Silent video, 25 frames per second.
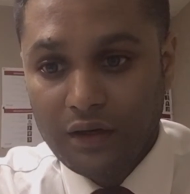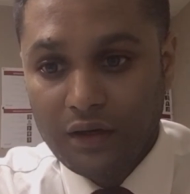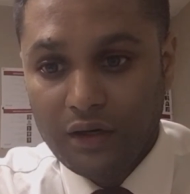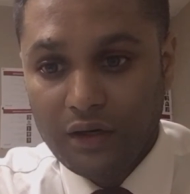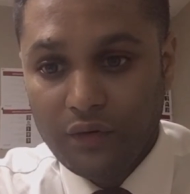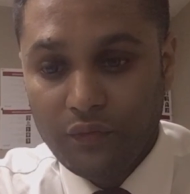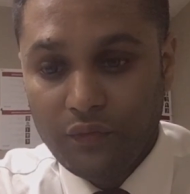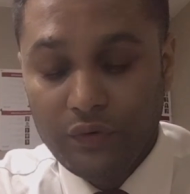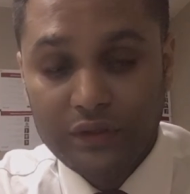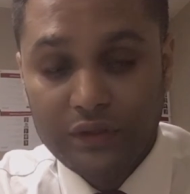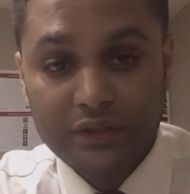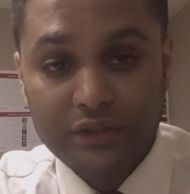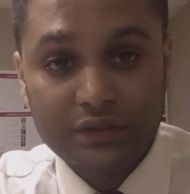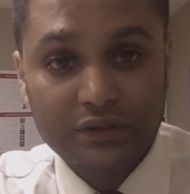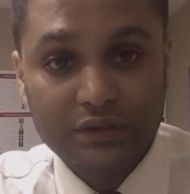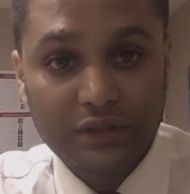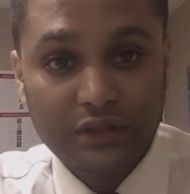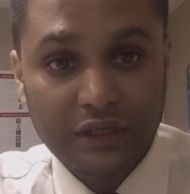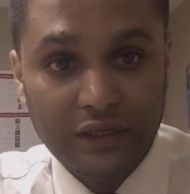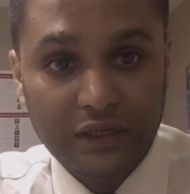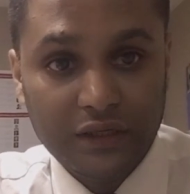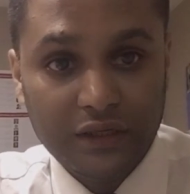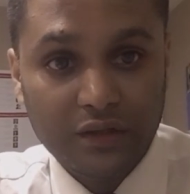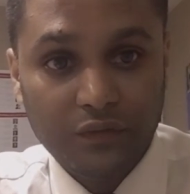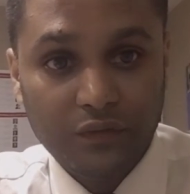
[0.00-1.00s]
which is
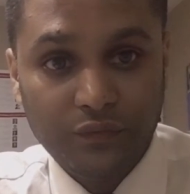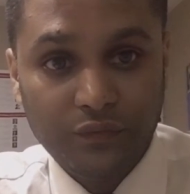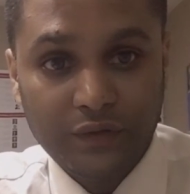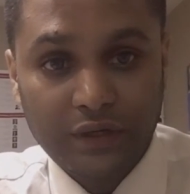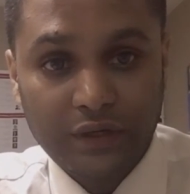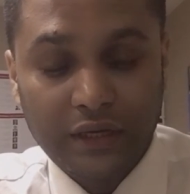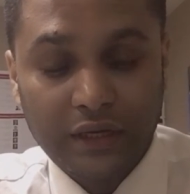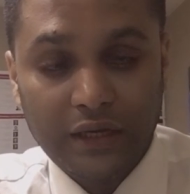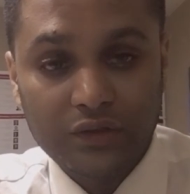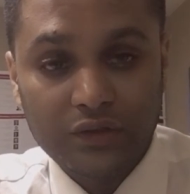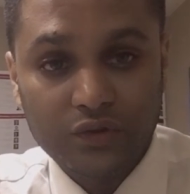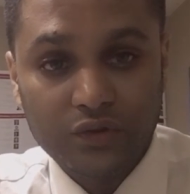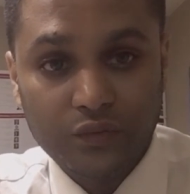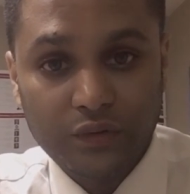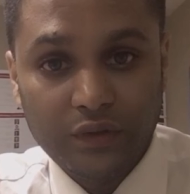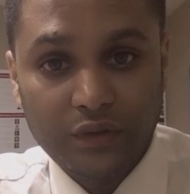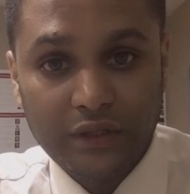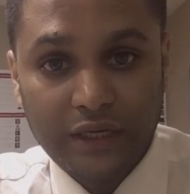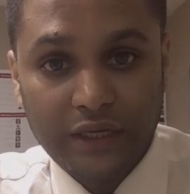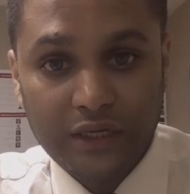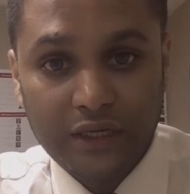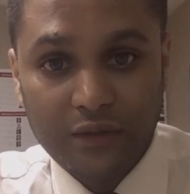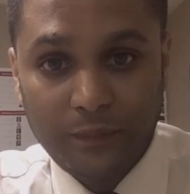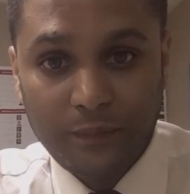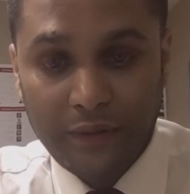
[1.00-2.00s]
legal work, and you will
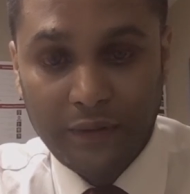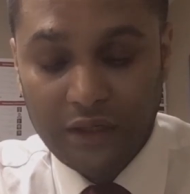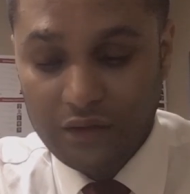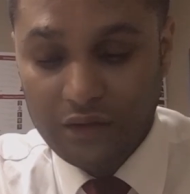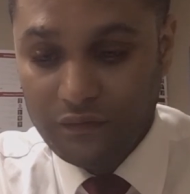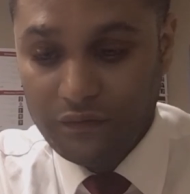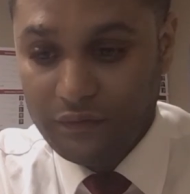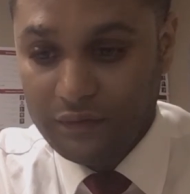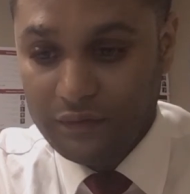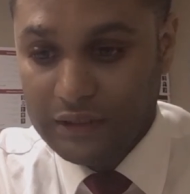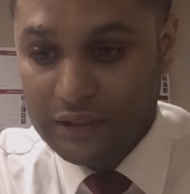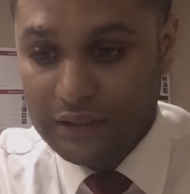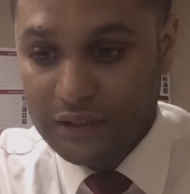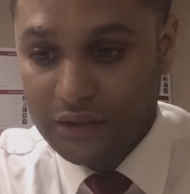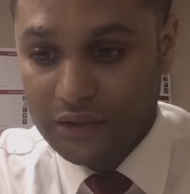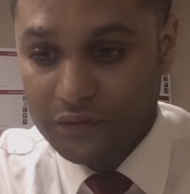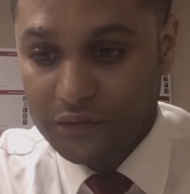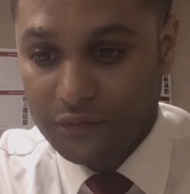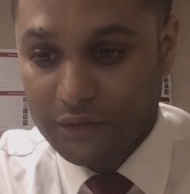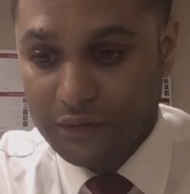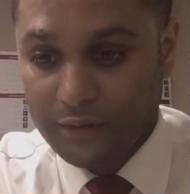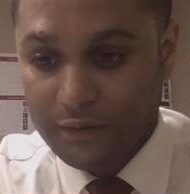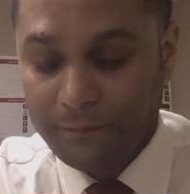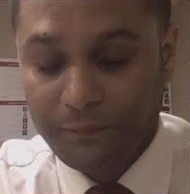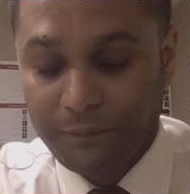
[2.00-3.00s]
get paid for that as
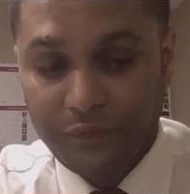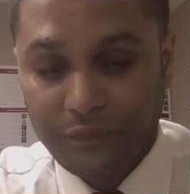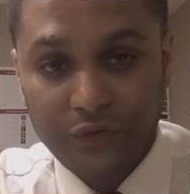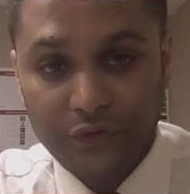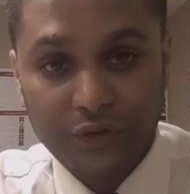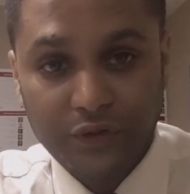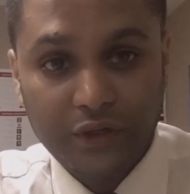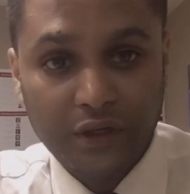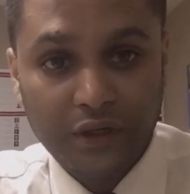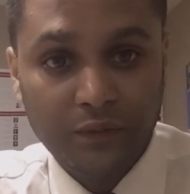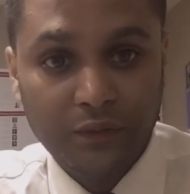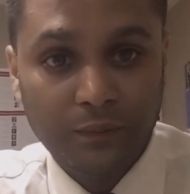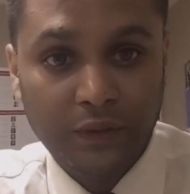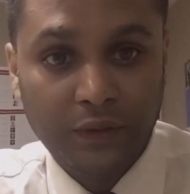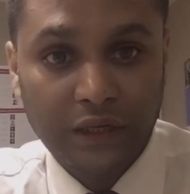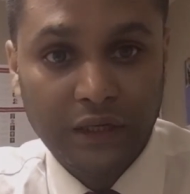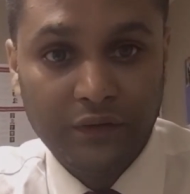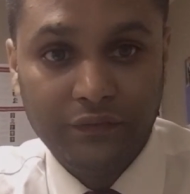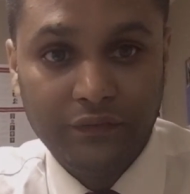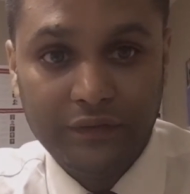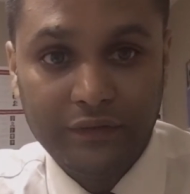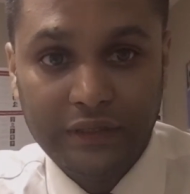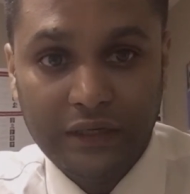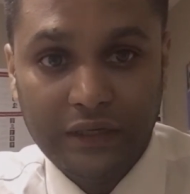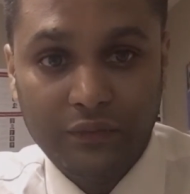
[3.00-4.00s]
well. You can apply
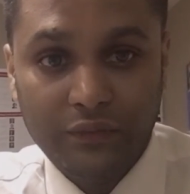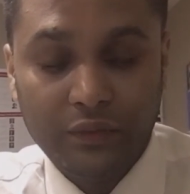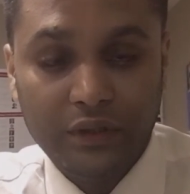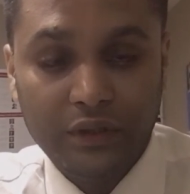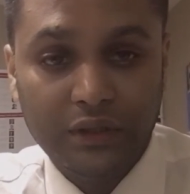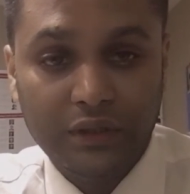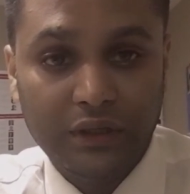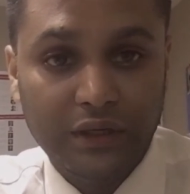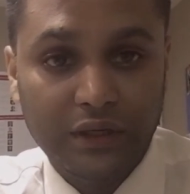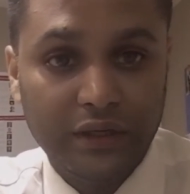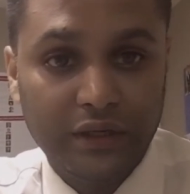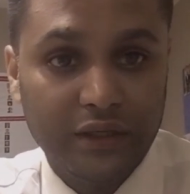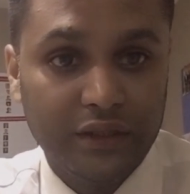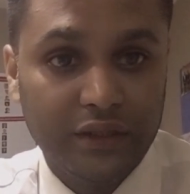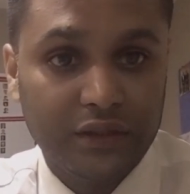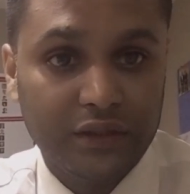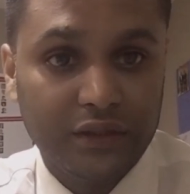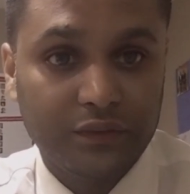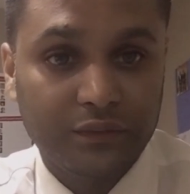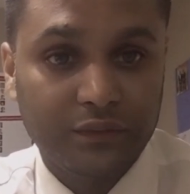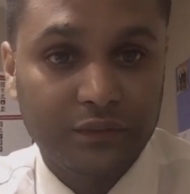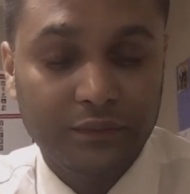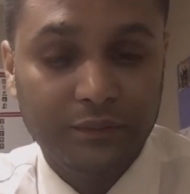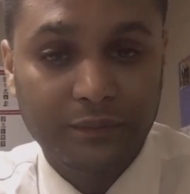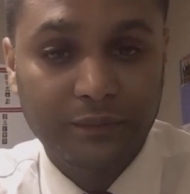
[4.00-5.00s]
for that one,
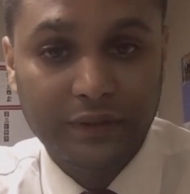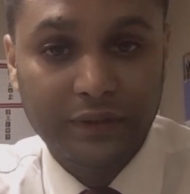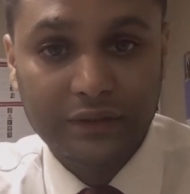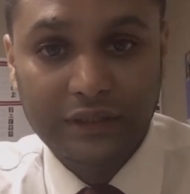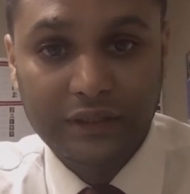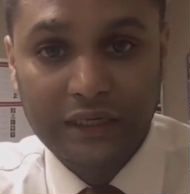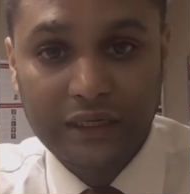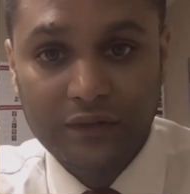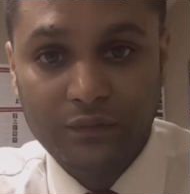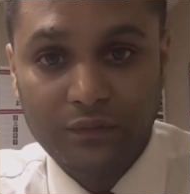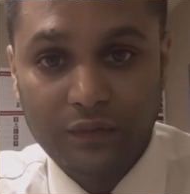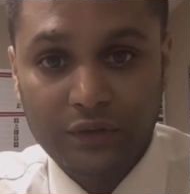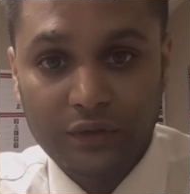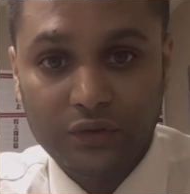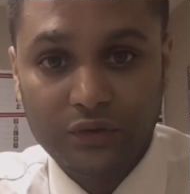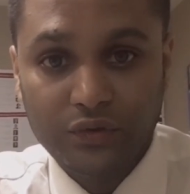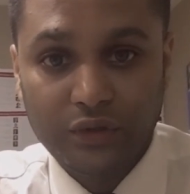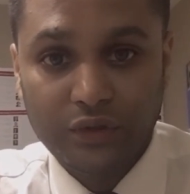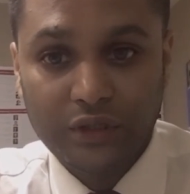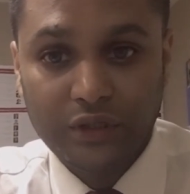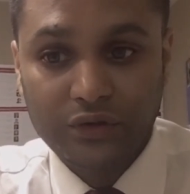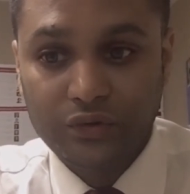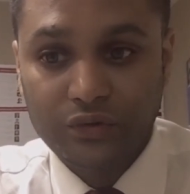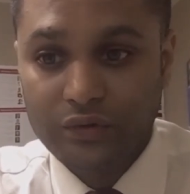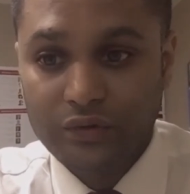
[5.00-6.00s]
but that one you
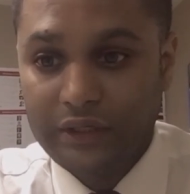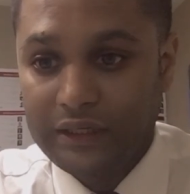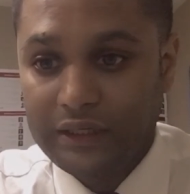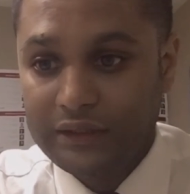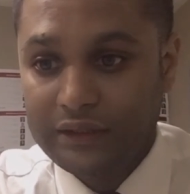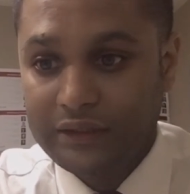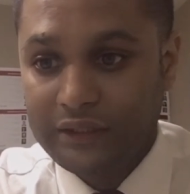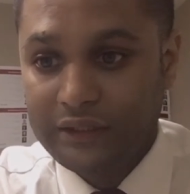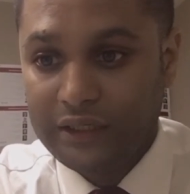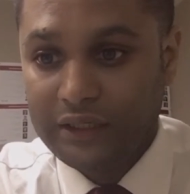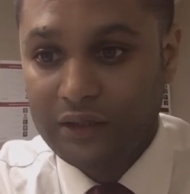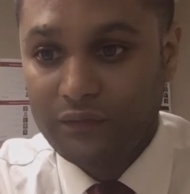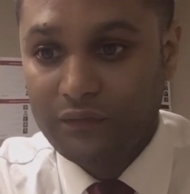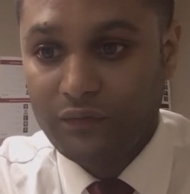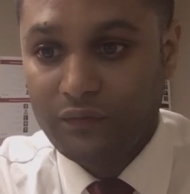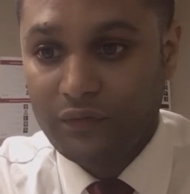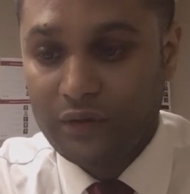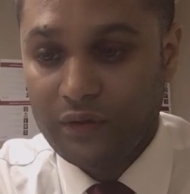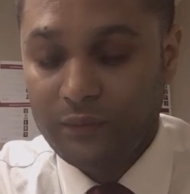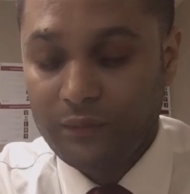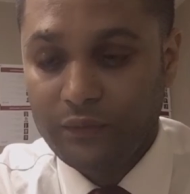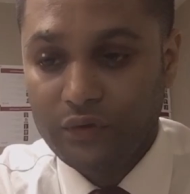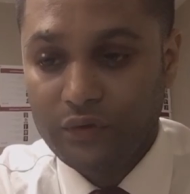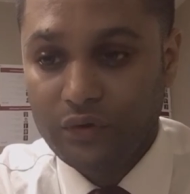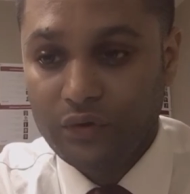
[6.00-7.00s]
need to get the help
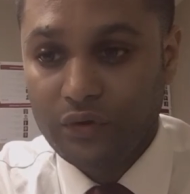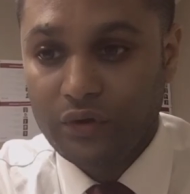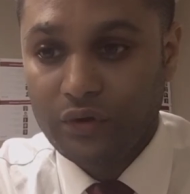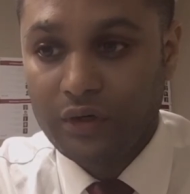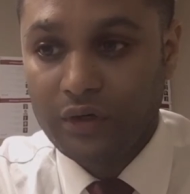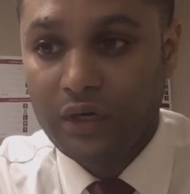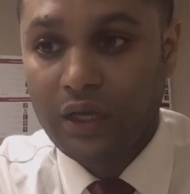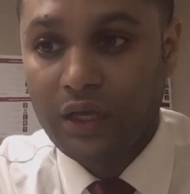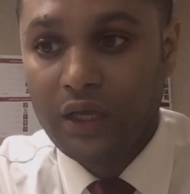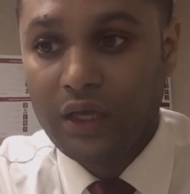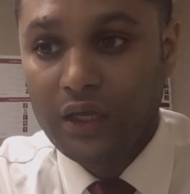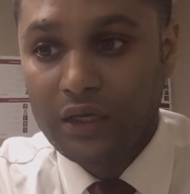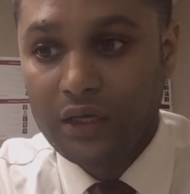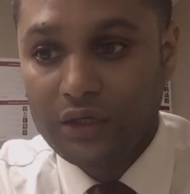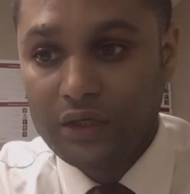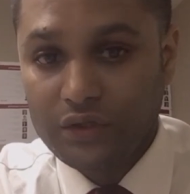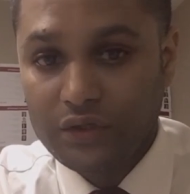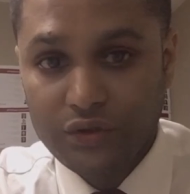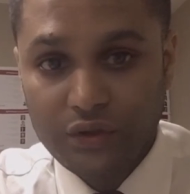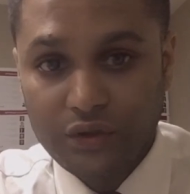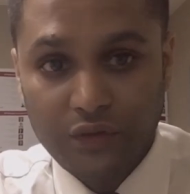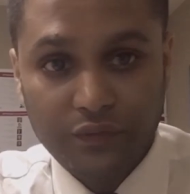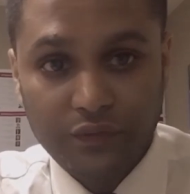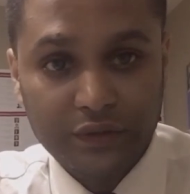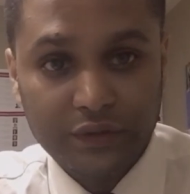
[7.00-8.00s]
from your
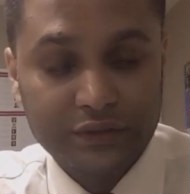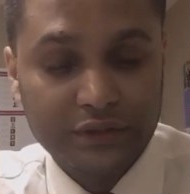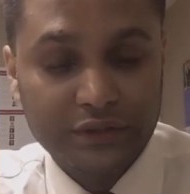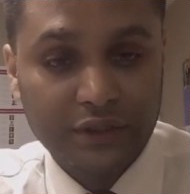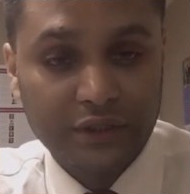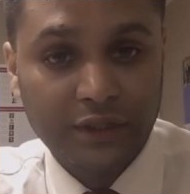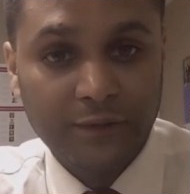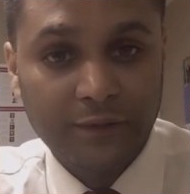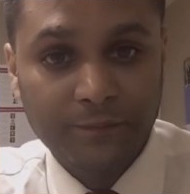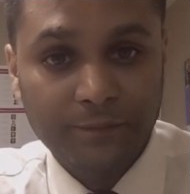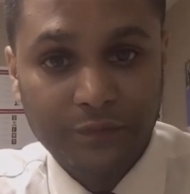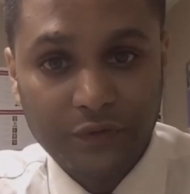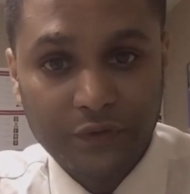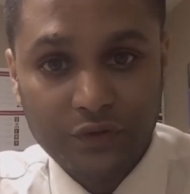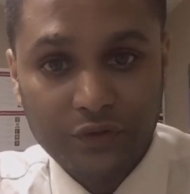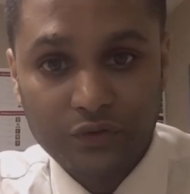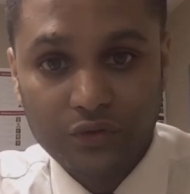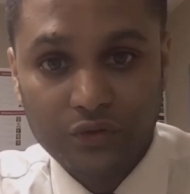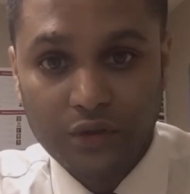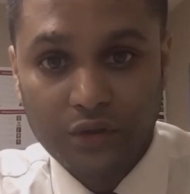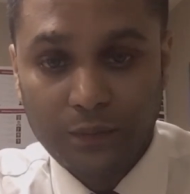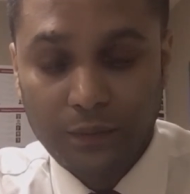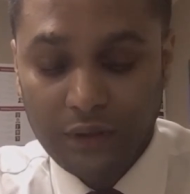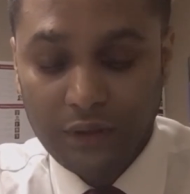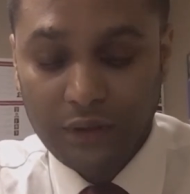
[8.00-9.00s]
university
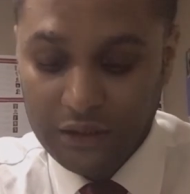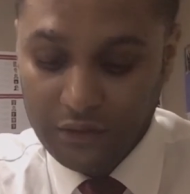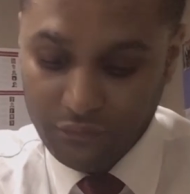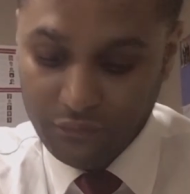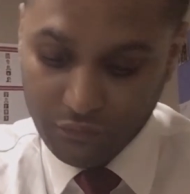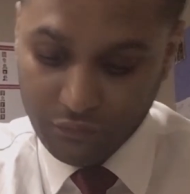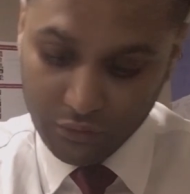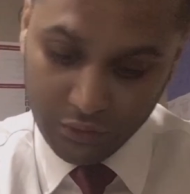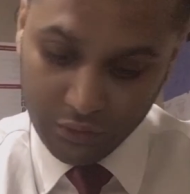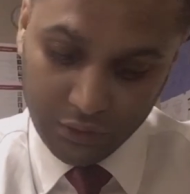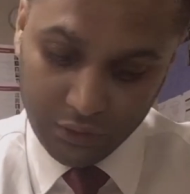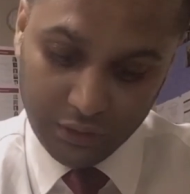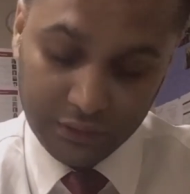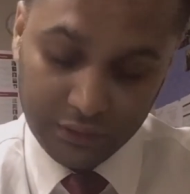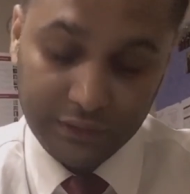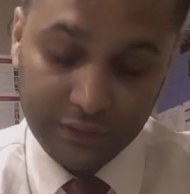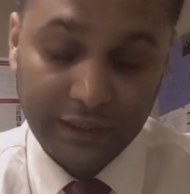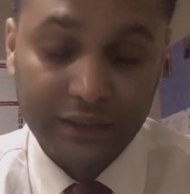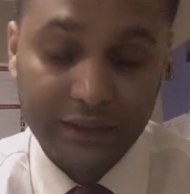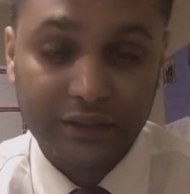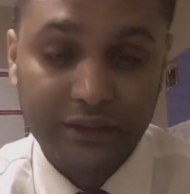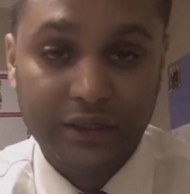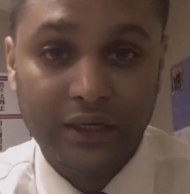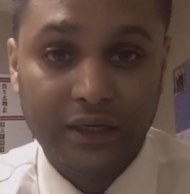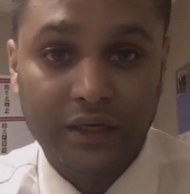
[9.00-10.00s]
to apply for
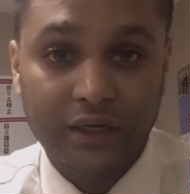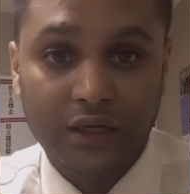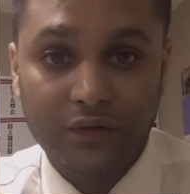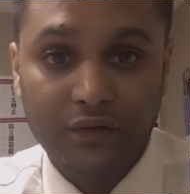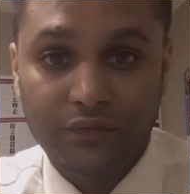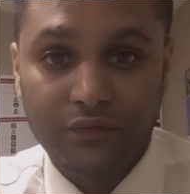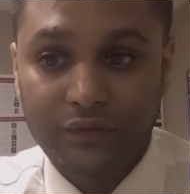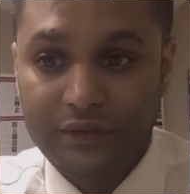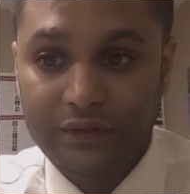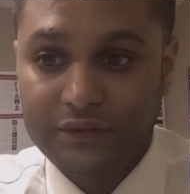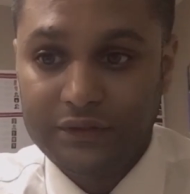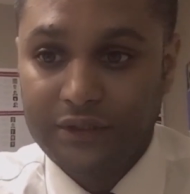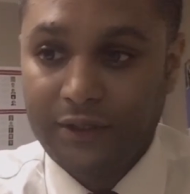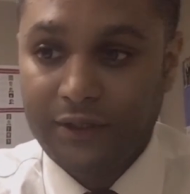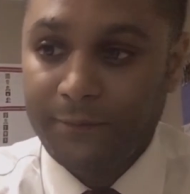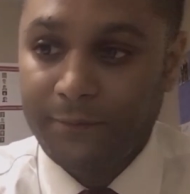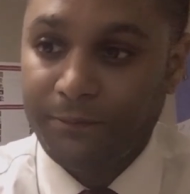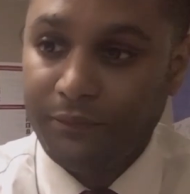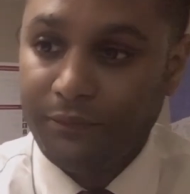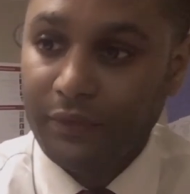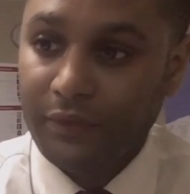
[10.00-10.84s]
that kind of visa.